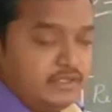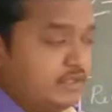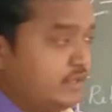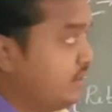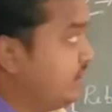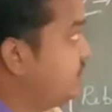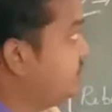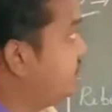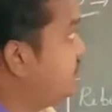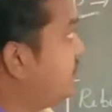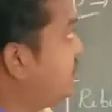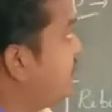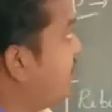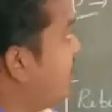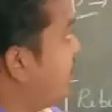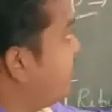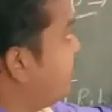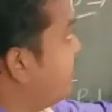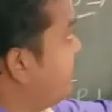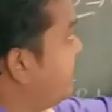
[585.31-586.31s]
So
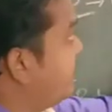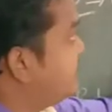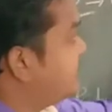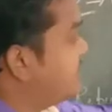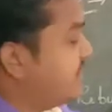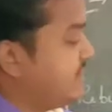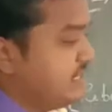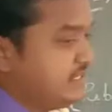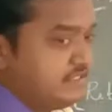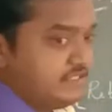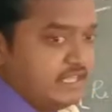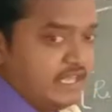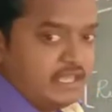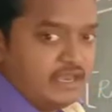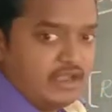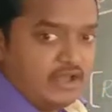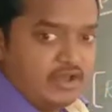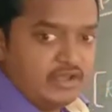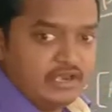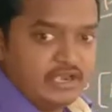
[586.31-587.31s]
carbon dioxide is there,
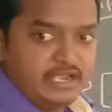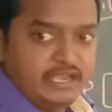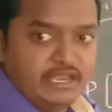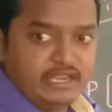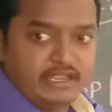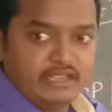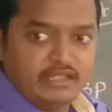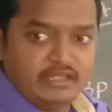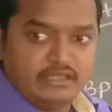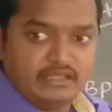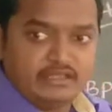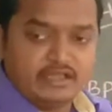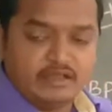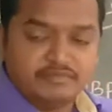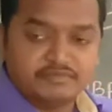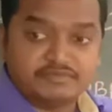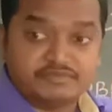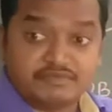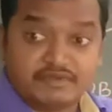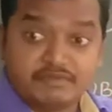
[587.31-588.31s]
already comes
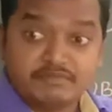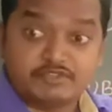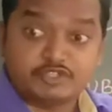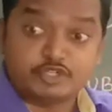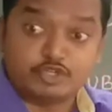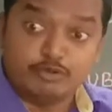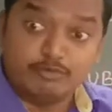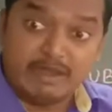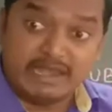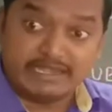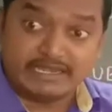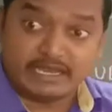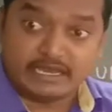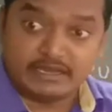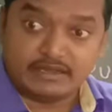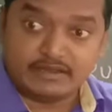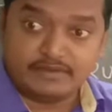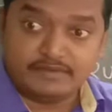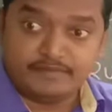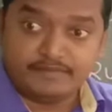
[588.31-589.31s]
from stomata.
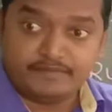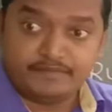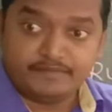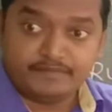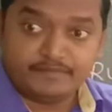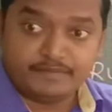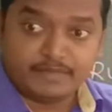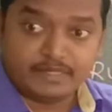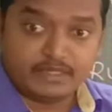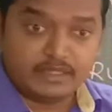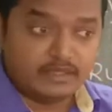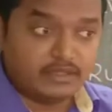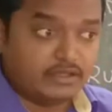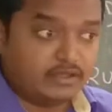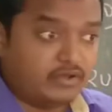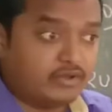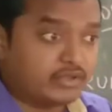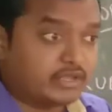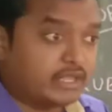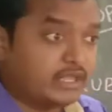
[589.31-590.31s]

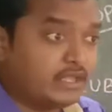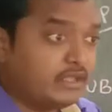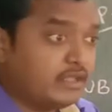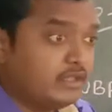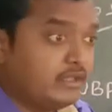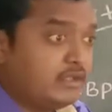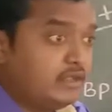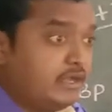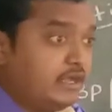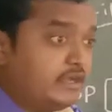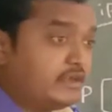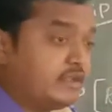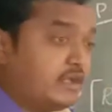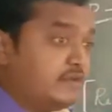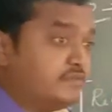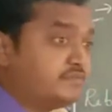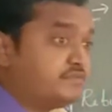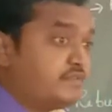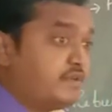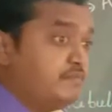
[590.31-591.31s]
Okay, it comes
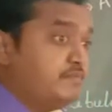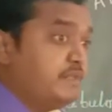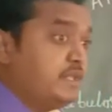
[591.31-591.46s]
from the